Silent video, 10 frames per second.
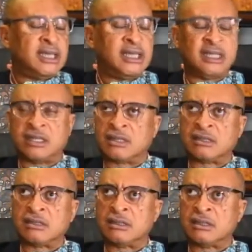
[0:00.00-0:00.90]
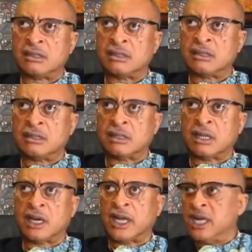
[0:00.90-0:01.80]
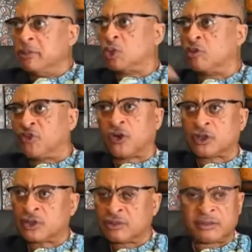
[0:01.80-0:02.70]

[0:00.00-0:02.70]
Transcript: is an enemy to be fought.